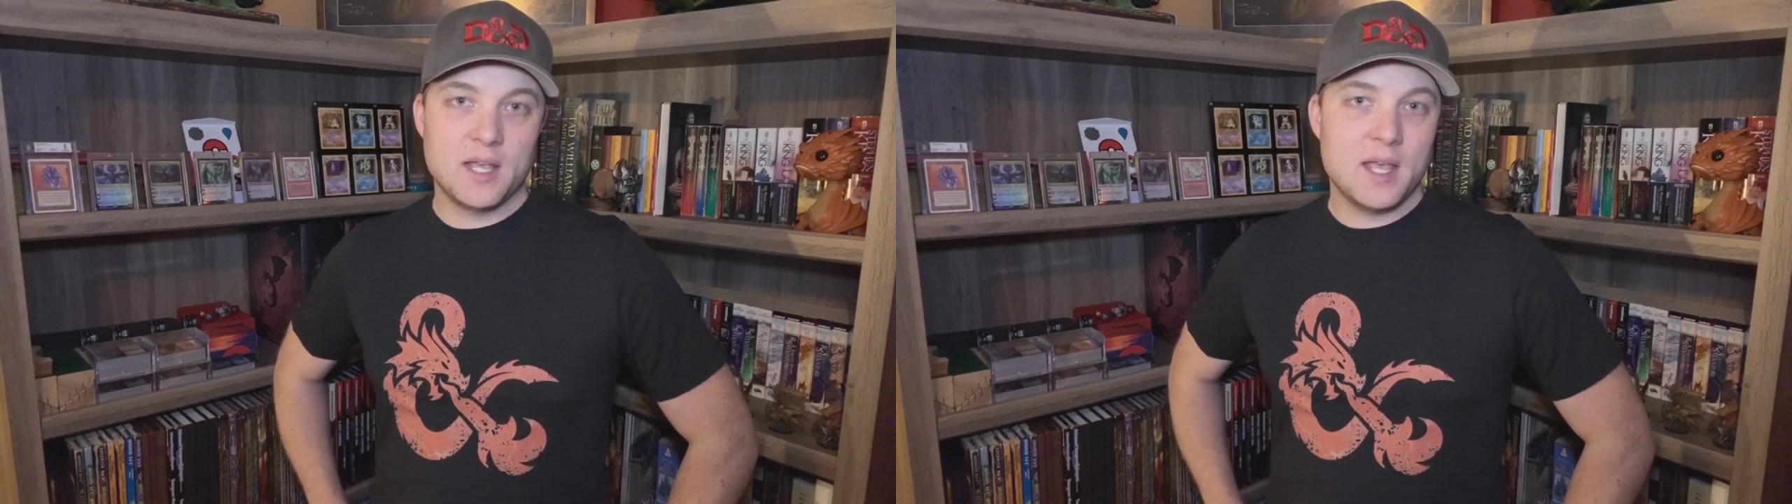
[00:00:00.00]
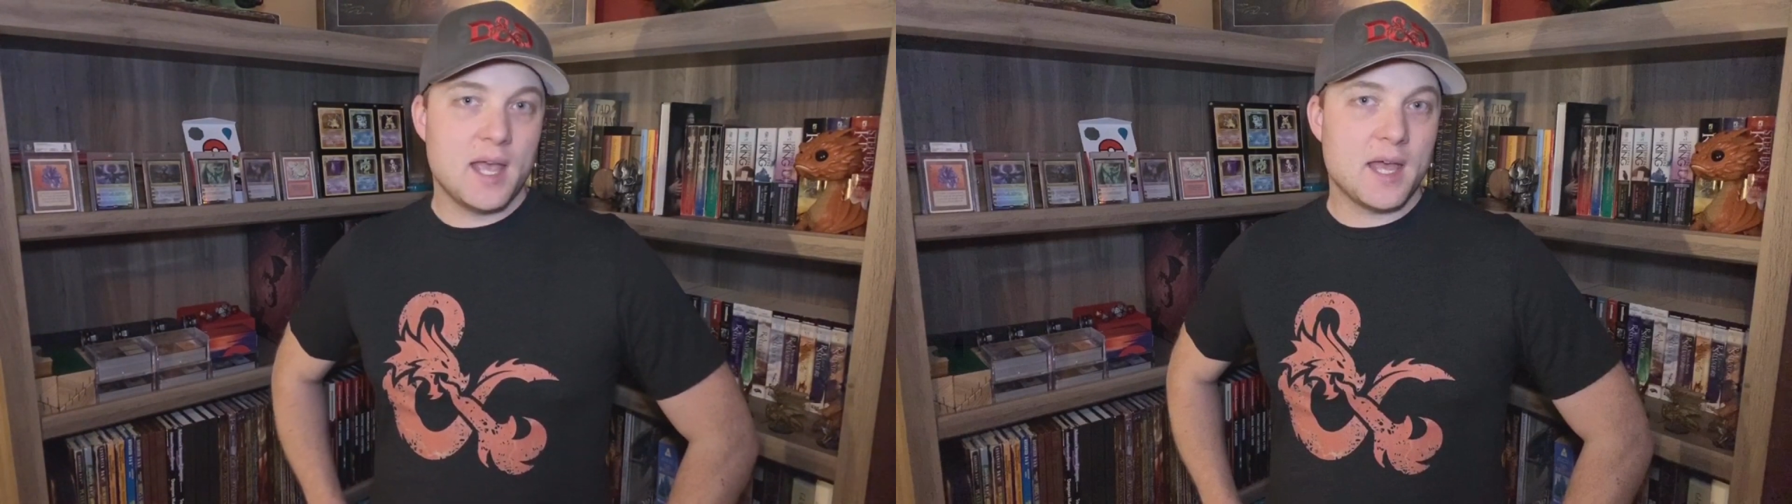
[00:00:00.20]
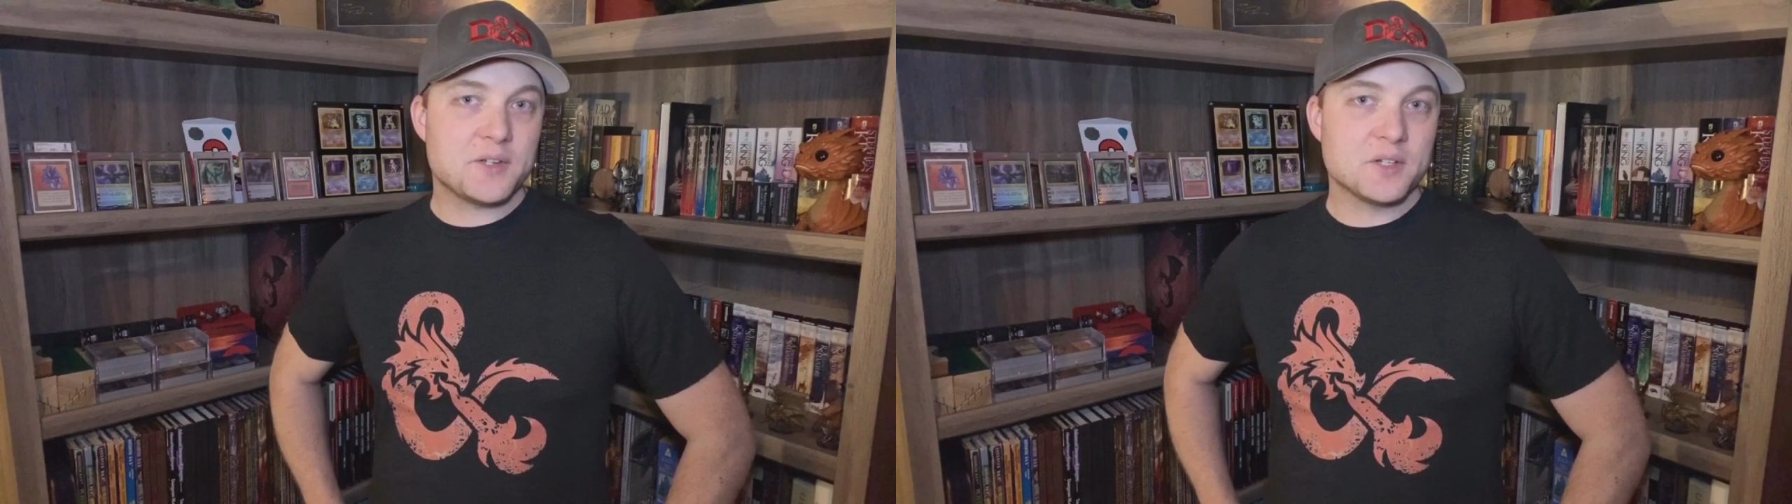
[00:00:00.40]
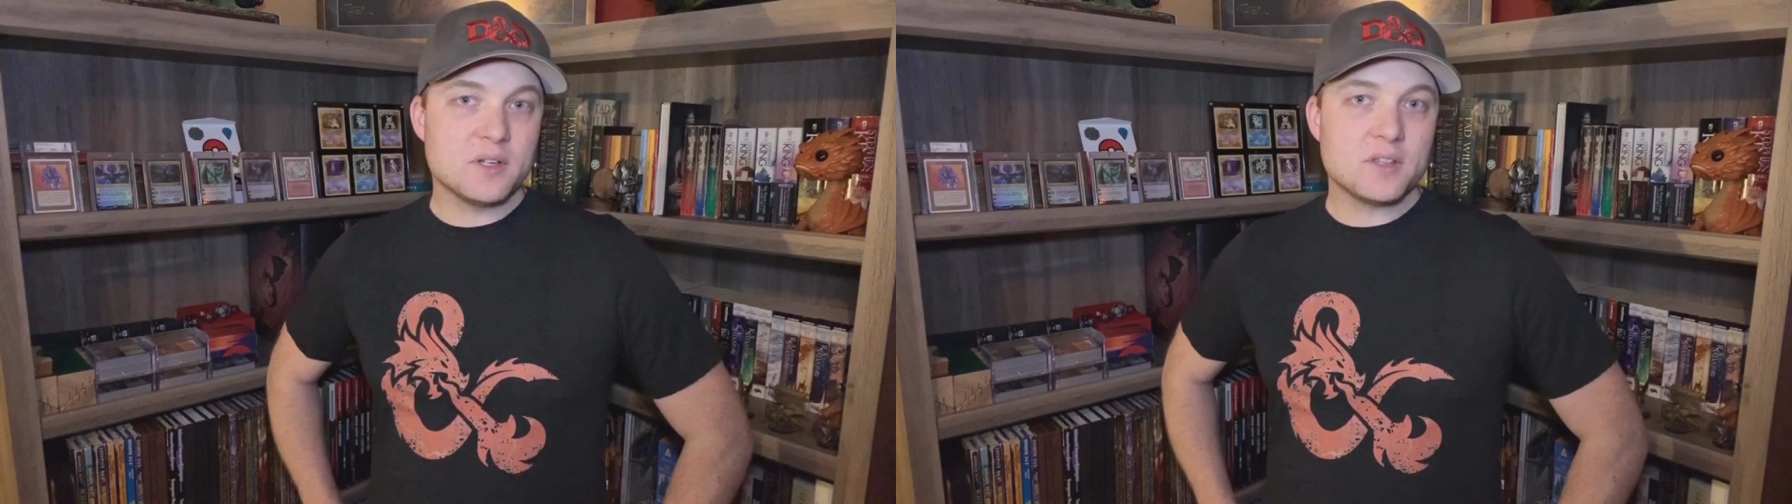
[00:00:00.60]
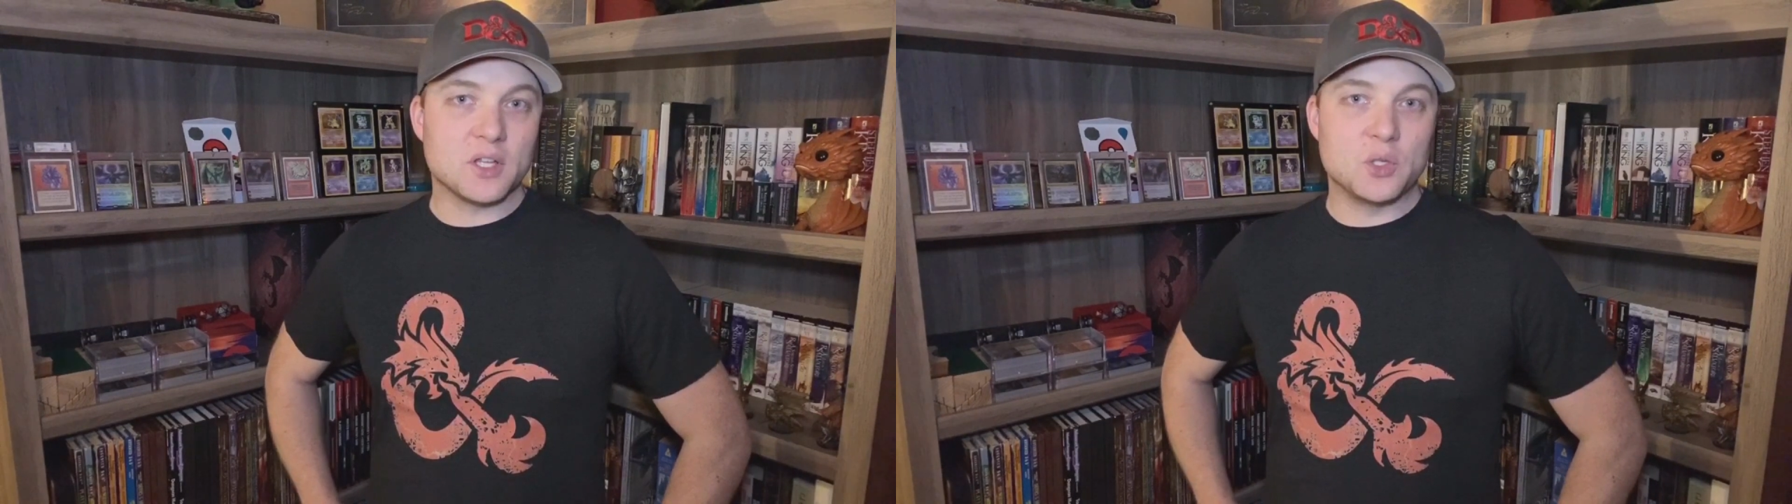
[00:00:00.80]

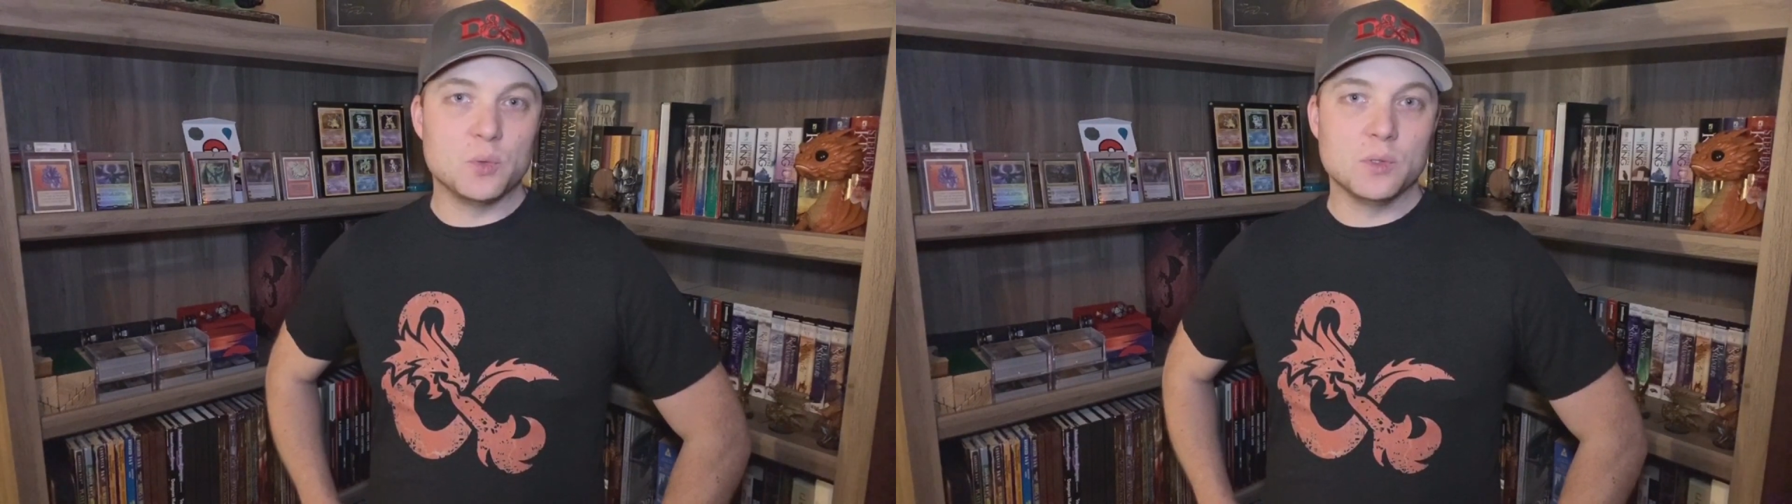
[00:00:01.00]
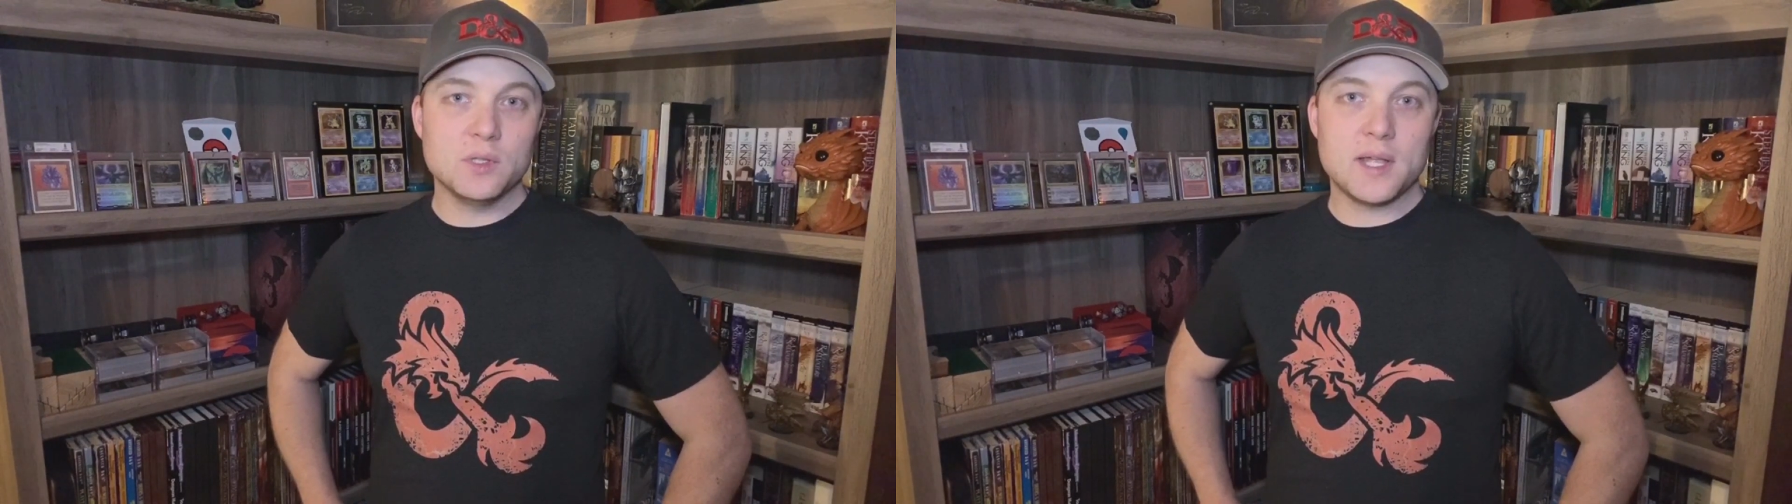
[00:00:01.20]
Enter the Ghoul